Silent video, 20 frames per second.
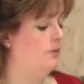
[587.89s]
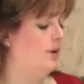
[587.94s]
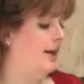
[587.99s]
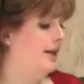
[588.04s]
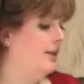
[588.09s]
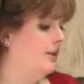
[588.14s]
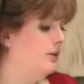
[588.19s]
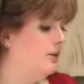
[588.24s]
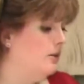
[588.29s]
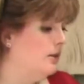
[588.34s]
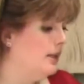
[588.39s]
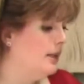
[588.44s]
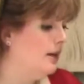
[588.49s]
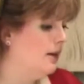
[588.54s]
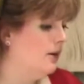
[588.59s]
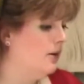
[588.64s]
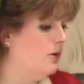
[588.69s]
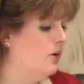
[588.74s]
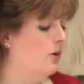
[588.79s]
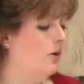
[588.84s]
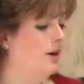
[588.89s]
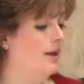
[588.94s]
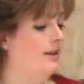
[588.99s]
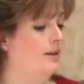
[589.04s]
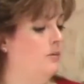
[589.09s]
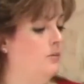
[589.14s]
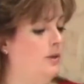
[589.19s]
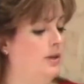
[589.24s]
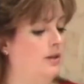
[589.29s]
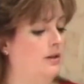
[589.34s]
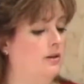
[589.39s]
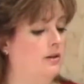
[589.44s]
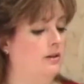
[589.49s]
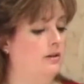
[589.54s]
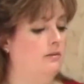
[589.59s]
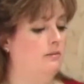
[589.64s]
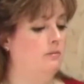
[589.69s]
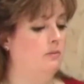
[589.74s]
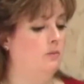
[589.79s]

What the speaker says: regularly on a coin that we could